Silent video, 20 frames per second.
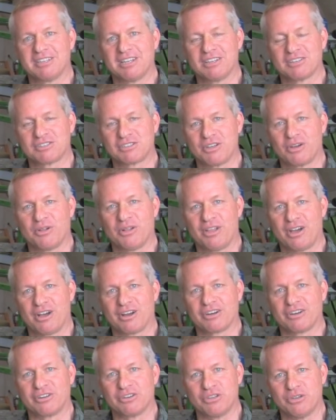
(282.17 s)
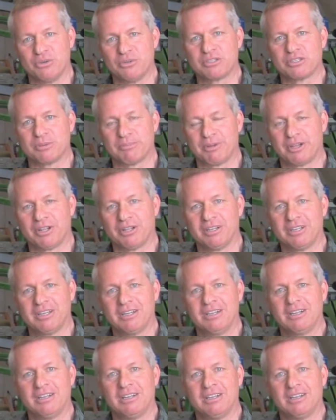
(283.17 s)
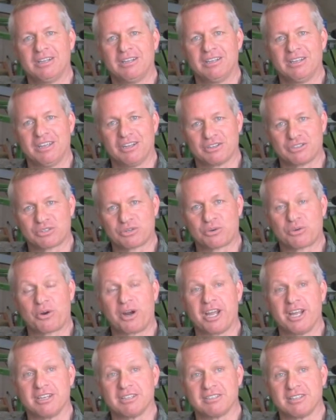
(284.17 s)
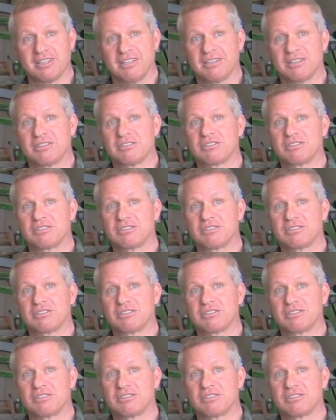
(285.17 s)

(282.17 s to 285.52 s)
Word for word: it's no longer usable, it's crazy.